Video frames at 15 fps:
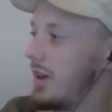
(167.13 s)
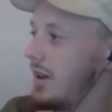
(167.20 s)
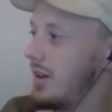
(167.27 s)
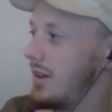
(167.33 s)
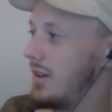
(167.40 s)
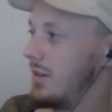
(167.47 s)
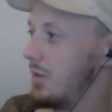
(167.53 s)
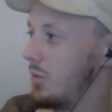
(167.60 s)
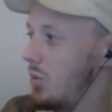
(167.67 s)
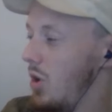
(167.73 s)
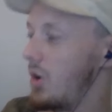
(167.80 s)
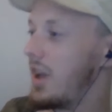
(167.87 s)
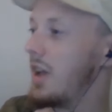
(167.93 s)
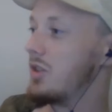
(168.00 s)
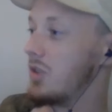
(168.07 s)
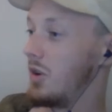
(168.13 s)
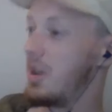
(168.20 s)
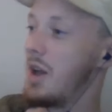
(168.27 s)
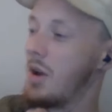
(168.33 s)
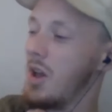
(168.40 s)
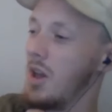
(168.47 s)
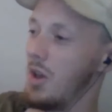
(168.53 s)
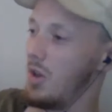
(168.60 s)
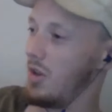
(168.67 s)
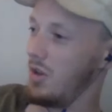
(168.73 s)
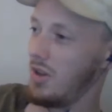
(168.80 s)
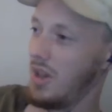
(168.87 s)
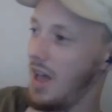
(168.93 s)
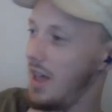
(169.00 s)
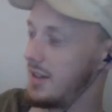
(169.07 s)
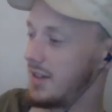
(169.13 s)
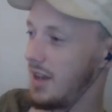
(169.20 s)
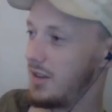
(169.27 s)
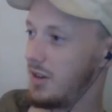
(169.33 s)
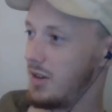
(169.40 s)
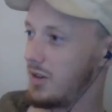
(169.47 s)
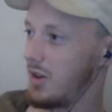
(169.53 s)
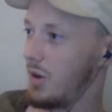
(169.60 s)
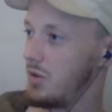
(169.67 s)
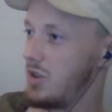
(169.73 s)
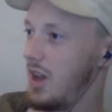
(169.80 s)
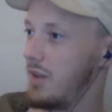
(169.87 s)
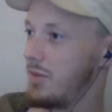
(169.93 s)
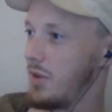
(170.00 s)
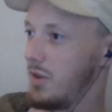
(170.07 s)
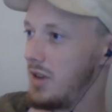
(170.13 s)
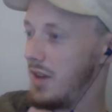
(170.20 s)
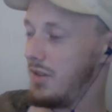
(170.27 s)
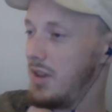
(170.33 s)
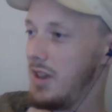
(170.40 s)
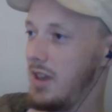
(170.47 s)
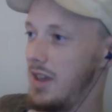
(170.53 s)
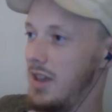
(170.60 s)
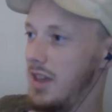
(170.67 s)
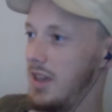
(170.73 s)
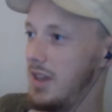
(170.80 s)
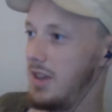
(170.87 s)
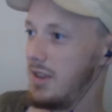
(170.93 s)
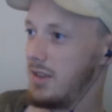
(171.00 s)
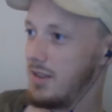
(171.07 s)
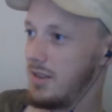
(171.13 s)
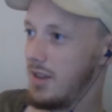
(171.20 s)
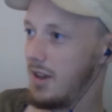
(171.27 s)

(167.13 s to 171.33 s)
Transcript: okay. Okay, so yeah, Alexander Kojevi,